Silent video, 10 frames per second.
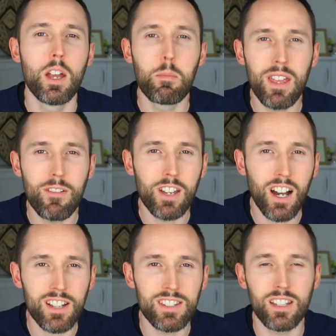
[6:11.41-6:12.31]
but if
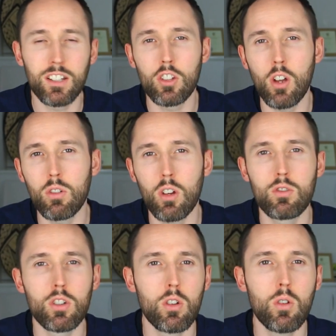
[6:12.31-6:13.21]
cutting, don't go
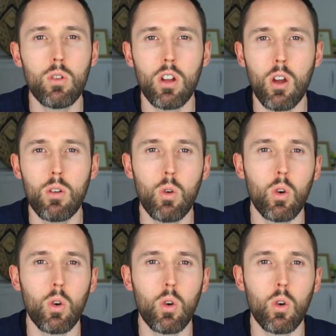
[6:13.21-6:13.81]
too low